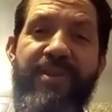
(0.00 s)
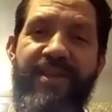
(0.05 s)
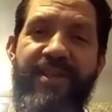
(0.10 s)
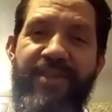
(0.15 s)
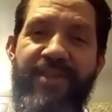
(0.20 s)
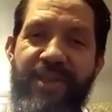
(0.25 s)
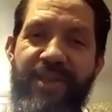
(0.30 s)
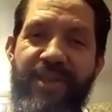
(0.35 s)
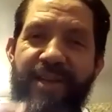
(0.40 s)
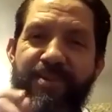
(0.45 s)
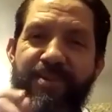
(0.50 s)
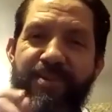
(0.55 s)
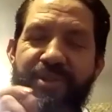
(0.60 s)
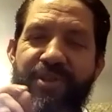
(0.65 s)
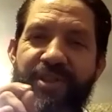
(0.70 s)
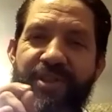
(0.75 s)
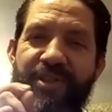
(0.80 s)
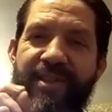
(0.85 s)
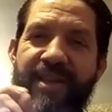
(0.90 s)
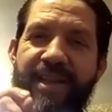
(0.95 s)
and she does where
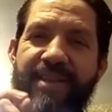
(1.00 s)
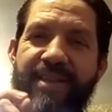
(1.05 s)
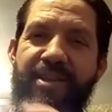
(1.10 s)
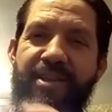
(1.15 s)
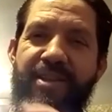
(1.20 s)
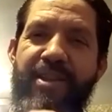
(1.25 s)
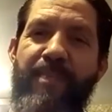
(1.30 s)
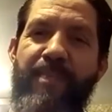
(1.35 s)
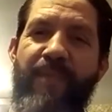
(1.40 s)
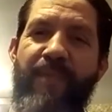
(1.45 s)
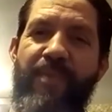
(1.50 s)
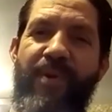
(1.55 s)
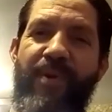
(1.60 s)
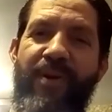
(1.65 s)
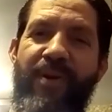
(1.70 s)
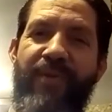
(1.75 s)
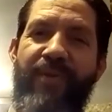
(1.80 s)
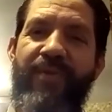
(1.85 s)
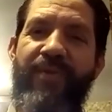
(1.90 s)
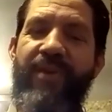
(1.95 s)
she just takes the tip of them off.